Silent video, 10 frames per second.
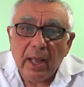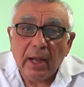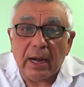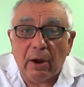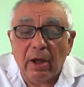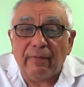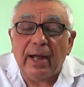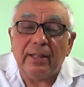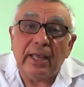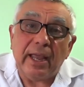However,
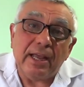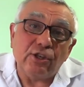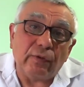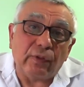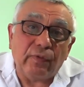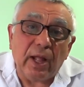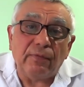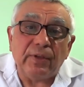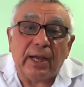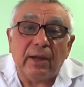at the age of 12,
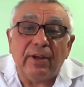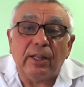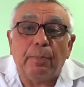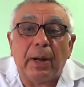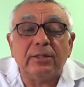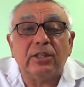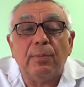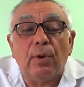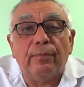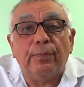Yocheved passed
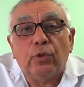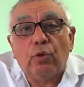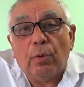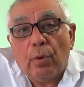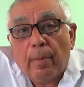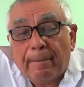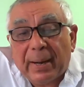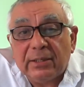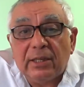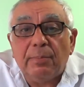him on to
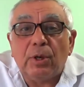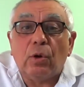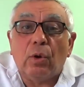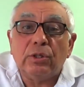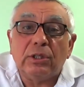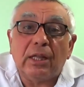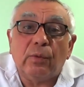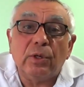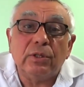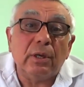Batya because that
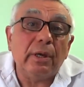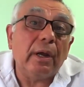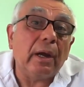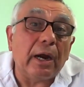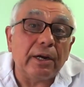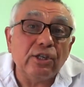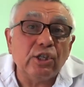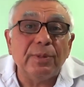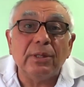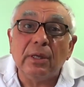was the
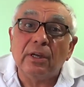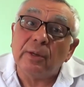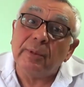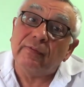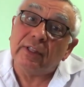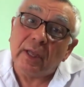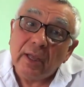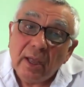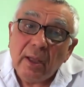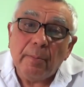arrangement, the agreement with
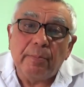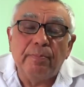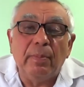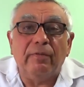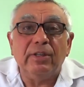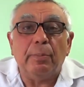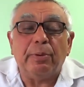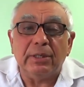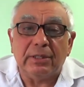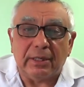the, with the
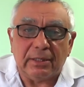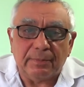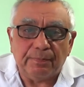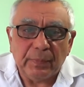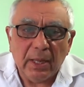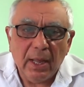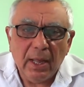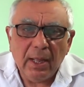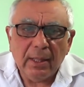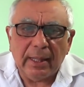princess.
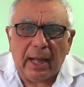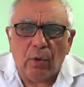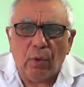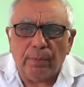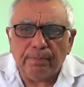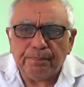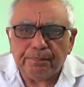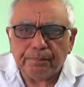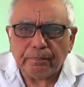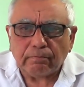Now,
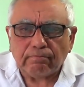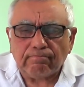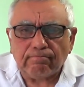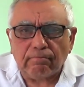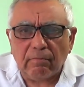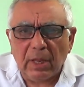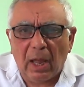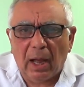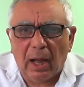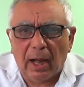
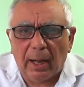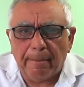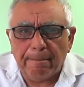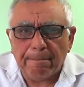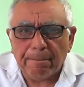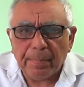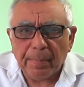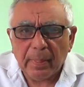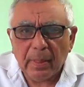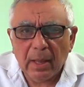um,
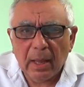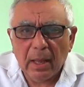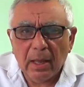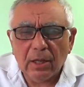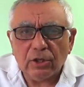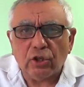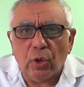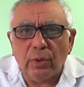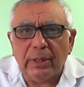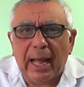
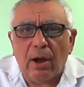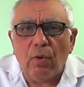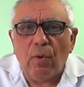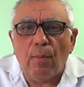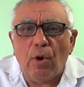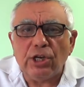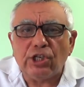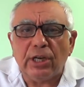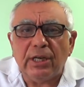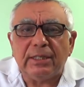so now
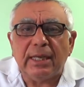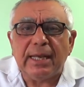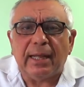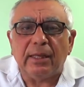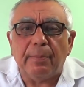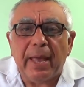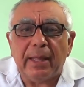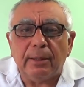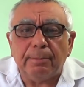Moshe is a young man